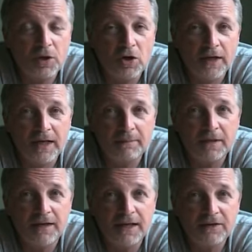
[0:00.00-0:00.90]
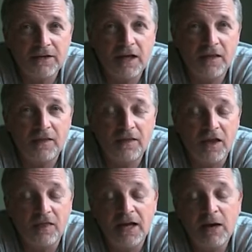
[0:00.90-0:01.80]
ball game,
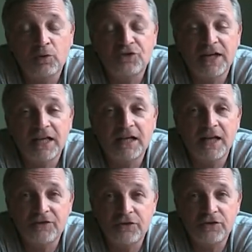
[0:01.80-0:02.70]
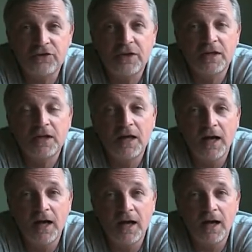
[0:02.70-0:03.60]
and that I was taking lessons
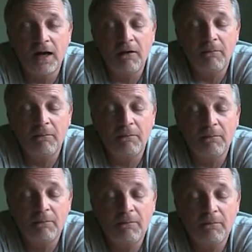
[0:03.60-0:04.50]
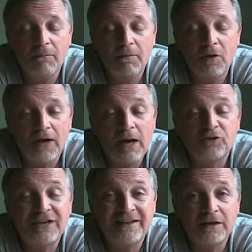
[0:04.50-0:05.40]
on how
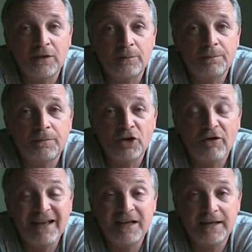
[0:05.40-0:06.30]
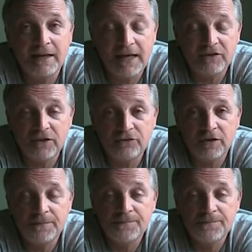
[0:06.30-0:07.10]
to handle them correctly, etc.,